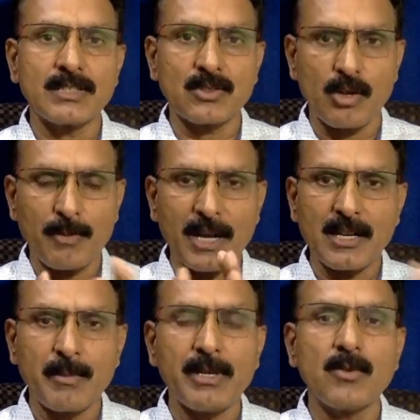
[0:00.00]
of
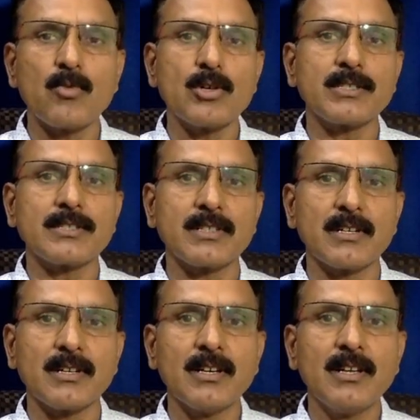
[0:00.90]
Parliament was
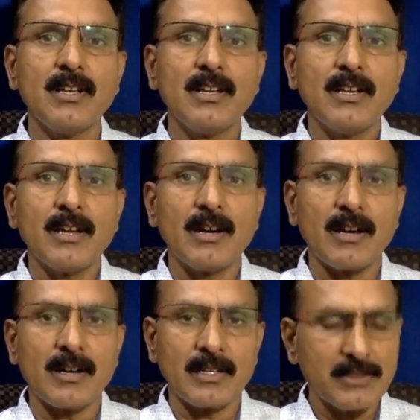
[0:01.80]

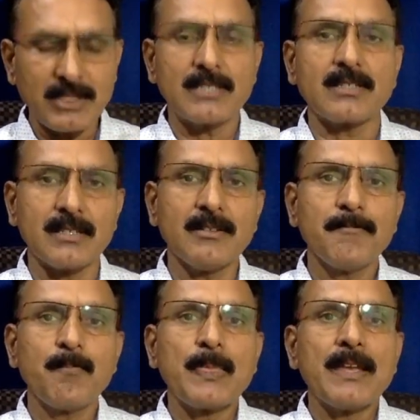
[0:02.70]
in session,
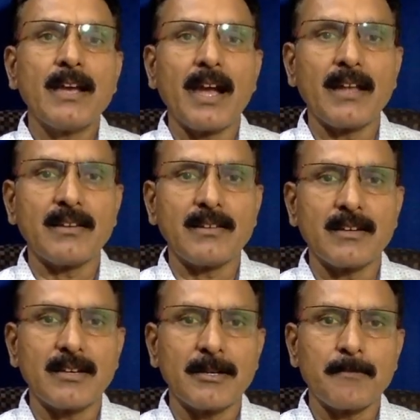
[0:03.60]
and
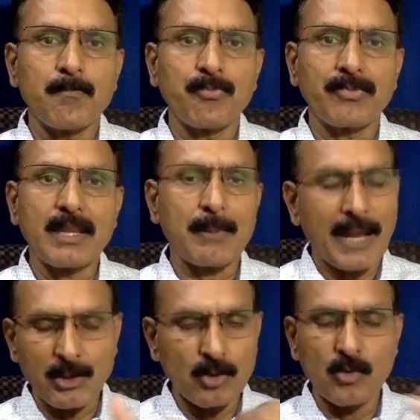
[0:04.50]
they
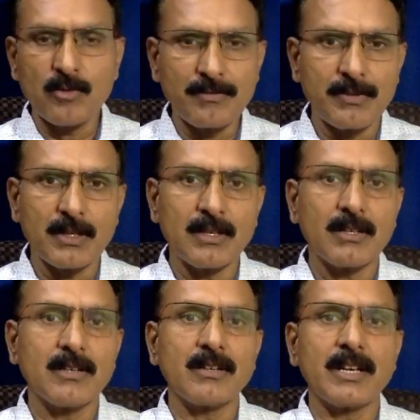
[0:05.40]
plan to move
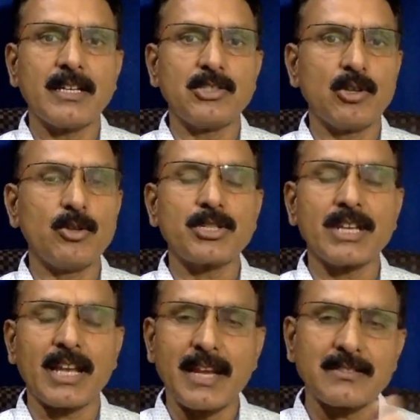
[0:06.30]
a resolution
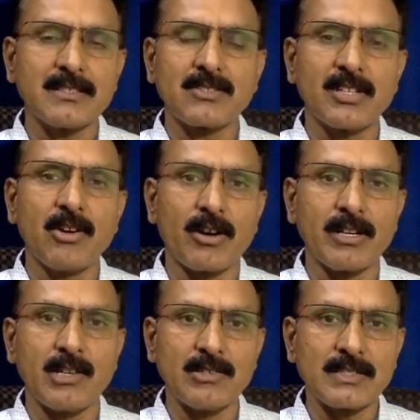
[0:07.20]
against these three
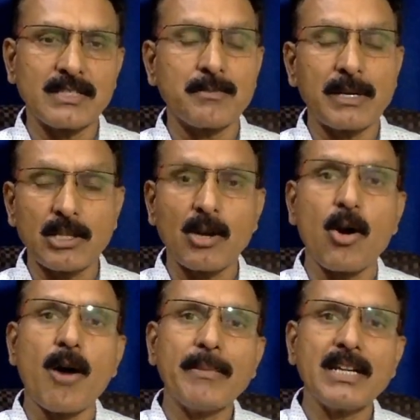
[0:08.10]
ordinances, but the
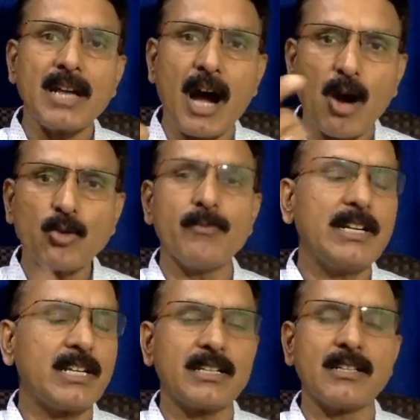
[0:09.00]
government
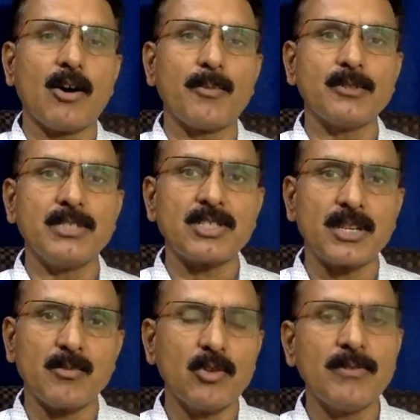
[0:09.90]
outwitted the
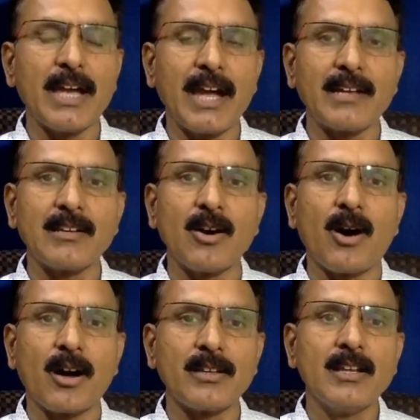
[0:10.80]
opposition move, and
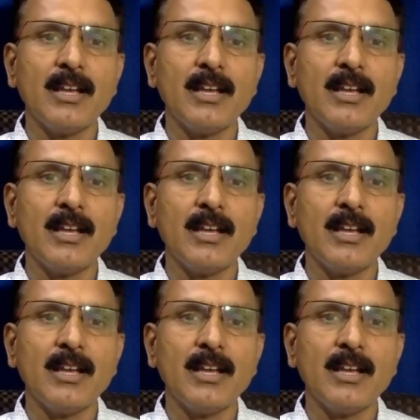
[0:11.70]
on